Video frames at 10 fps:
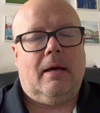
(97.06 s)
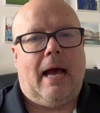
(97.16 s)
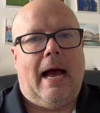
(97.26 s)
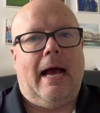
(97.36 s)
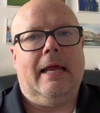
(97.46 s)

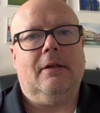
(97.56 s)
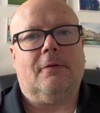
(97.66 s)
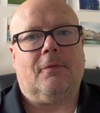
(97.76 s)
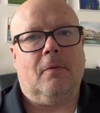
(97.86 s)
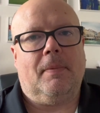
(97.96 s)
eyes
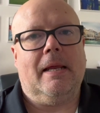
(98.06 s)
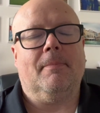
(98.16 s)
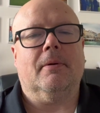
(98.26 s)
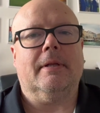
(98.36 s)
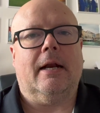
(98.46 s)
for
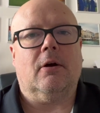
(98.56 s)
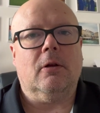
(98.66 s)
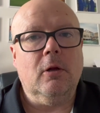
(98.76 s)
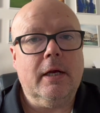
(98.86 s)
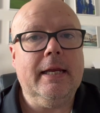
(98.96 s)
people that are
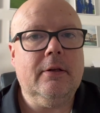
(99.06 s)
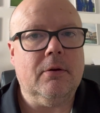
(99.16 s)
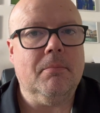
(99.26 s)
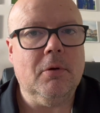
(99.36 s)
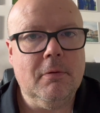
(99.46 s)
looking to
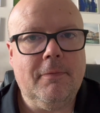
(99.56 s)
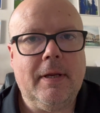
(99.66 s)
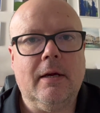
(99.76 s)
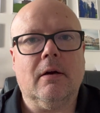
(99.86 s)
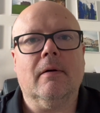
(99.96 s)
move
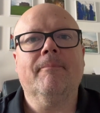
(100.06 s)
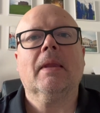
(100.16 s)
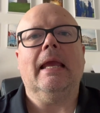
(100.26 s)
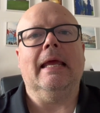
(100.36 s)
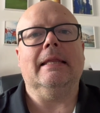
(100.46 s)
here
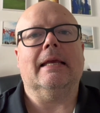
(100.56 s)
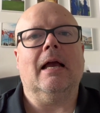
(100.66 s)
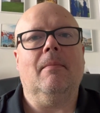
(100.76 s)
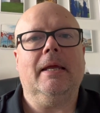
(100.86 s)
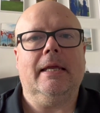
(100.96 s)
in the
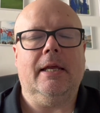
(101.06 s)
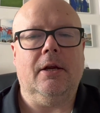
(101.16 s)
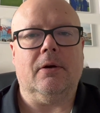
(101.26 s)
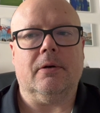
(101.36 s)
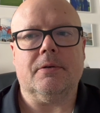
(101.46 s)
coming
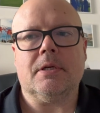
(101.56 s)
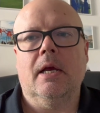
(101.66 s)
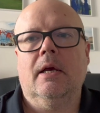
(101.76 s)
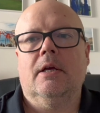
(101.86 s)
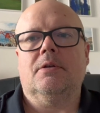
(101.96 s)
years,
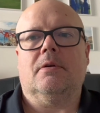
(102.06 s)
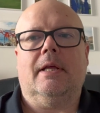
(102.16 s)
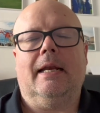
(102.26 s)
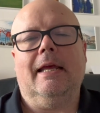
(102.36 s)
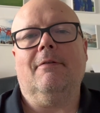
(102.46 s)
so
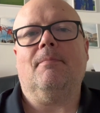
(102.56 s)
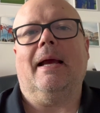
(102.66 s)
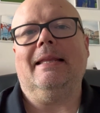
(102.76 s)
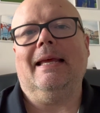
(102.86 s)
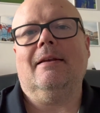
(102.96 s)
that if
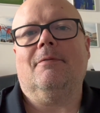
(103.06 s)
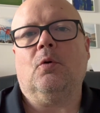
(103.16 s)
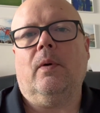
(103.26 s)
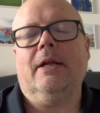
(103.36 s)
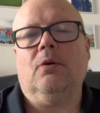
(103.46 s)
by the end of
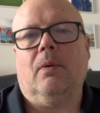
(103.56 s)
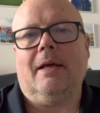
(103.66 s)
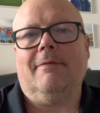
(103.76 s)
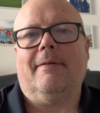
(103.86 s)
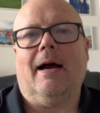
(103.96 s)

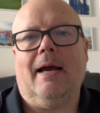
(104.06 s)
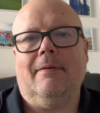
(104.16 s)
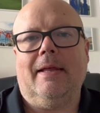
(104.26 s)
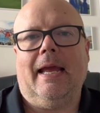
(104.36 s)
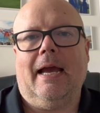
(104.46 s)

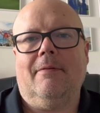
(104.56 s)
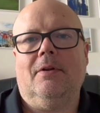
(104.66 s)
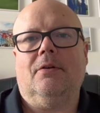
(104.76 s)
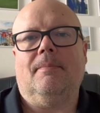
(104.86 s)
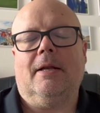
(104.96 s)
2025 they have
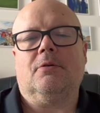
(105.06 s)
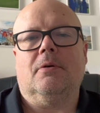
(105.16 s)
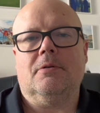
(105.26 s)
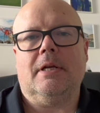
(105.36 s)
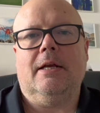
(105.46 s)
this metro
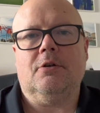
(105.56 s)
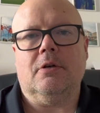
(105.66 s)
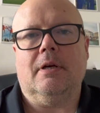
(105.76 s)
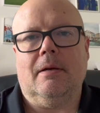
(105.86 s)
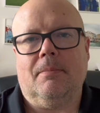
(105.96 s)

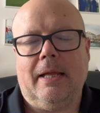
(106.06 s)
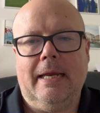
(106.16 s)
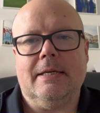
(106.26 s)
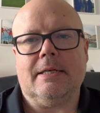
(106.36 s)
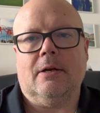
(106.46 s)
station in
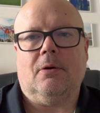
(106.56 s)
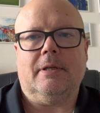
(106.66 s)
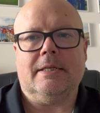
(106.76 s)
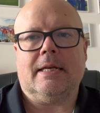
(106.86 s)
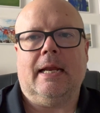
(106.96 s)
place and all
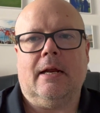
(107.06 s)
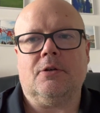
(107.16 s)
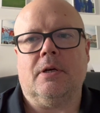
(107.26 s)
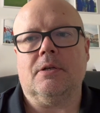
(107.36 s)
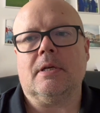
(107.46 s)
these
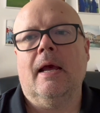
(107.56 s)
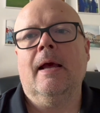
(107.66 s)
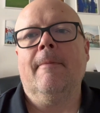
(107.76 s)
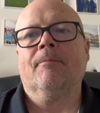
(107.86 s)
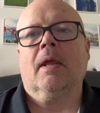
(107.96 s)
connections,
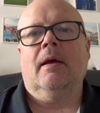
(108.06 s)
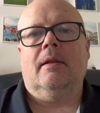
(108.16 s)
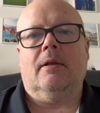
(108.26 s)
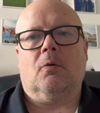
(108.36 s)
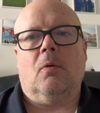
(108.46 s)

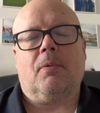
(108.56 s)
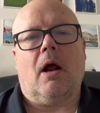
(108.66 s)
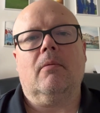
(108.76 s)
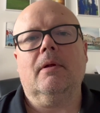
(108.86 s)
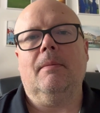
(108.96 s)
there will
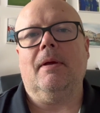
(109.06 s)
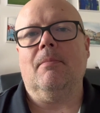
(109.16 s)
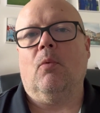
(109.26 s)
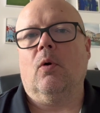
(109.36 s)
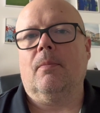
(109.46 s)
probably be
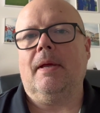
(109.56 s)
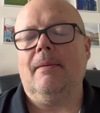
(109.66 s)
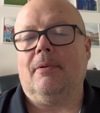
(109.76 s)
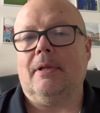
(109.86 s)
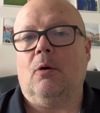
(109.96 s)
more
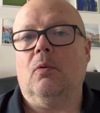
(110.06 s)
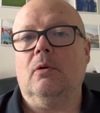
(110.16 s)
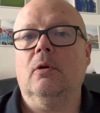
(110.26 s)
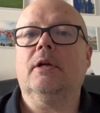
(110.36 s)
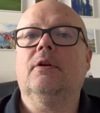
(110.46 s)
people that
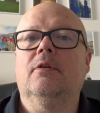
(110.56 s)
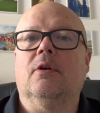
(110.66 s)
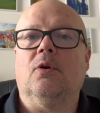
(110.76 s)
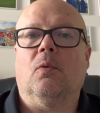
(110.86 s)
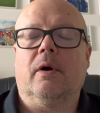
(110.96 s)
will look to the
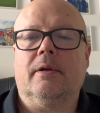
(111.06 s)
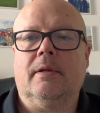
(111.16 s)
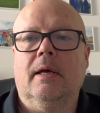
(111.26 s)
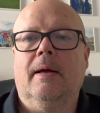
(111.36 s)
north.